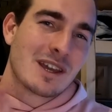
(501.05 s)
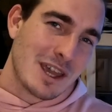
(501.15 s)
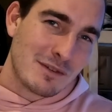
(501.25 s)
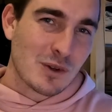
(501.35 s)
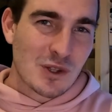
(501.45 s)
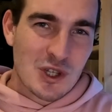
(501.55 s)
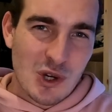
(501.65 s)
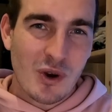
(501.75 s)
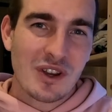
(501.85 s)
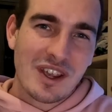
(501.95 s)
If you
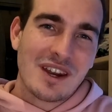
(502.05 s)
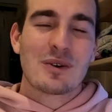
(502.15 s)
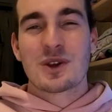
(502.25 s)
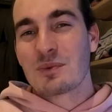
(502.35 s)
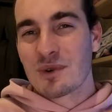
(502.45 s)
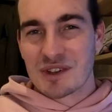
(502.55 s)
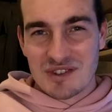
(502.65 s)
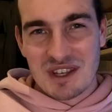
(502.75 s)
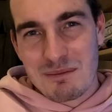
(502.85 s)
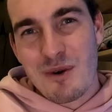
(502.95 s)
enjoyed it or you want to
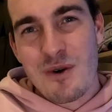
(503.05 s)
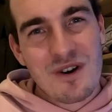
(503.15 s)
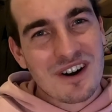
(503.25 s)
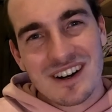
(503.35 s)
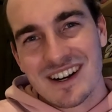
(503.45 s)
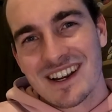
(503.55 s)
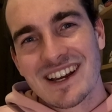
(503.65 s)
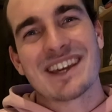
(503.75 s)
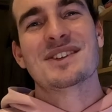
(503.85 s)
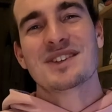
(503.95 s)
see more,
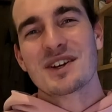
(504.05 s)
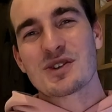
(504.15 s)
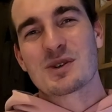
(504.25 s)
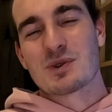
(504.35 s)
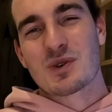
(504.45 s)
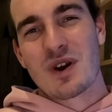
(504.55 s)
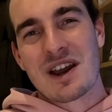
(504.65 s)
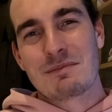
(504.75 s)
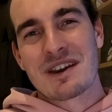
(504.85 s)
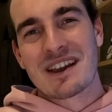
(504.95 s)
consider
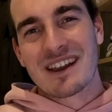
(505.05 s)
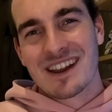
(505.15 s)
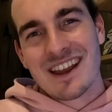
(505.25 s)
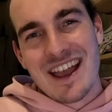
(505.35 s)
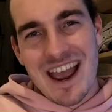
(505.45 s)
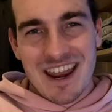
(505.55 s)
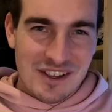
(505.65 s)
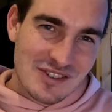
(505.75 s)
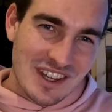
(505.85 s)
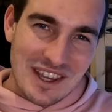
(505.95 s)
subscribing, and
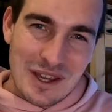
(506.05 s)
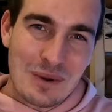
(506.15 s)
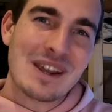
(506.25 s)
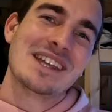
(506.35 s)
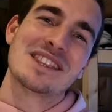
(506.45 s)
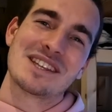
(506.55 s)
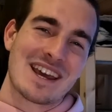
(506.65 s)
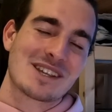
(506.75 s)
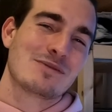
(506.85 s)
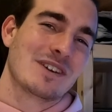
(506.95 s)
I'll see you in the
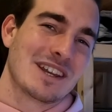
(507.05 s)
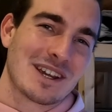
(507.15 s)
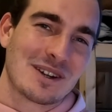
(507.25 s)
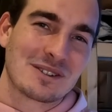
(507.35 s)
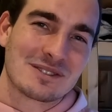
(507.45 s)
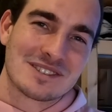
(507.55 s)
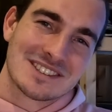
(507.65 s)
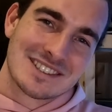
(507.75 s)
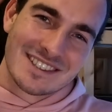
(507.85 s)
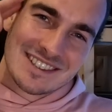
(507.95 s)
next video.
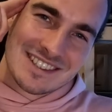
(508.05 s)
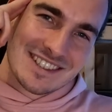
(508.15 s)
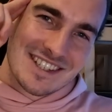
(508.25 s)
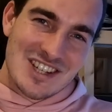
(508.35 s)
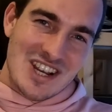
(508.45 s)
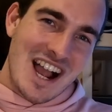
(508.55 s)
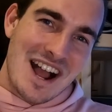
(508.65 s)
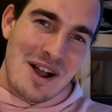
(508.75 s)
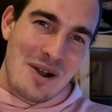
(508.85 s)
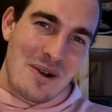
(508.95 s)

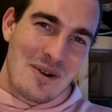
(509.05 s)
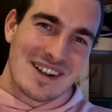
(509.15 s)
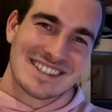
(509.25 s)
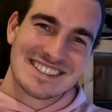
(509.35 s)
Ciao!